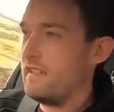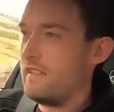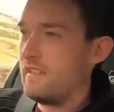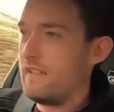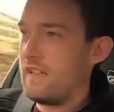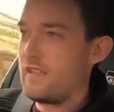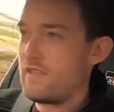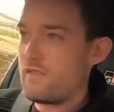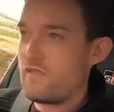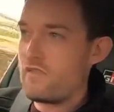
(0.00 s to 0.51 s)

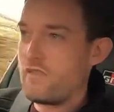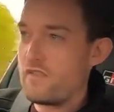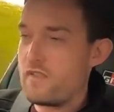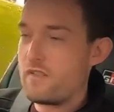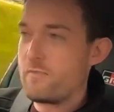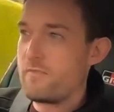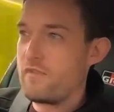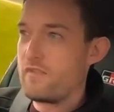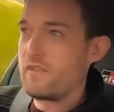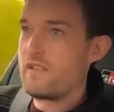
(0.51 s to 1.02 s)
that sort of
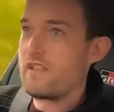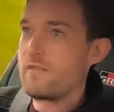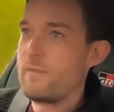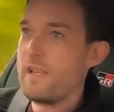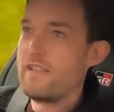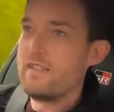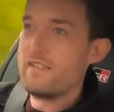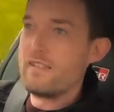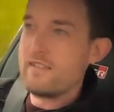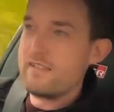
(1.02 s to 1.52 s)

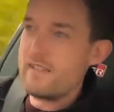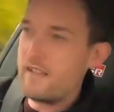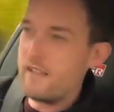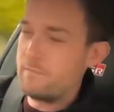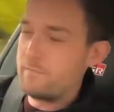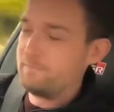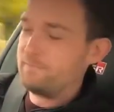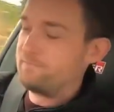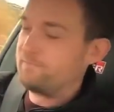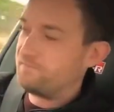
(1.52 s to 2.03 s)
suspension
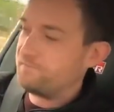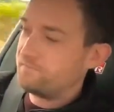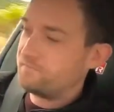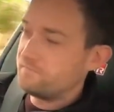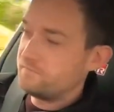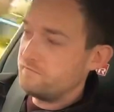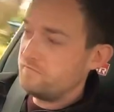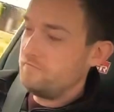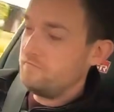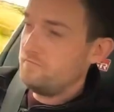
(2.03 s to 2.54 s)
setup.
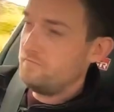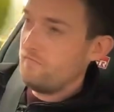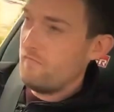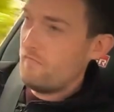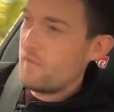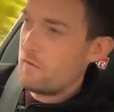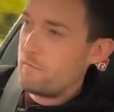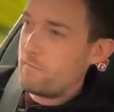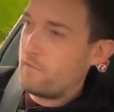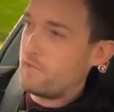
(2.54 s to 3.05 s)

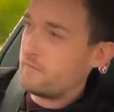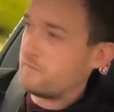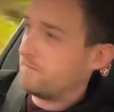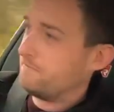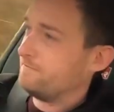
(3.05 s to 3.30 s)
But